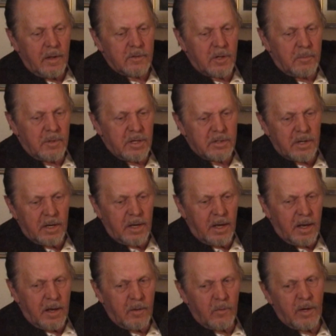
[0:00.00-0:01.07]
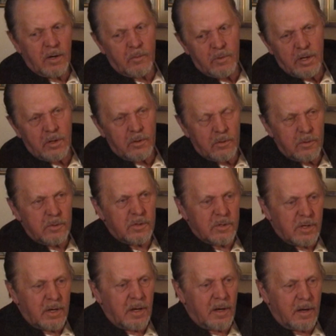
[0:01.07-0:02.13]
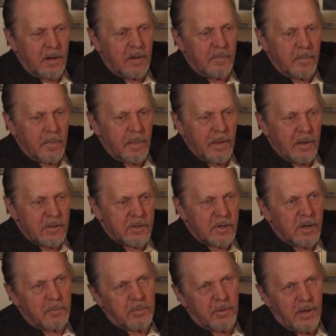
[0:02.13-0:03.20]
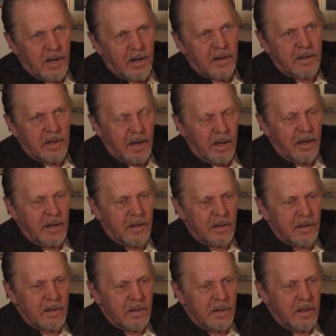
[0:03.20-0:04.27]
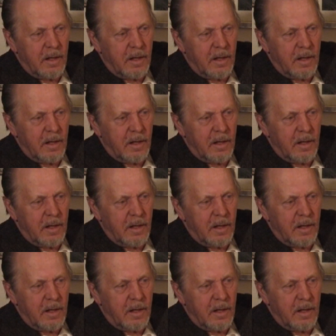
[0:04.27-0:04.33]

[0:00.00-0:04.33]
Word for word: Somebody saying, hey, why don't we use uh, Skipper Allen Hale?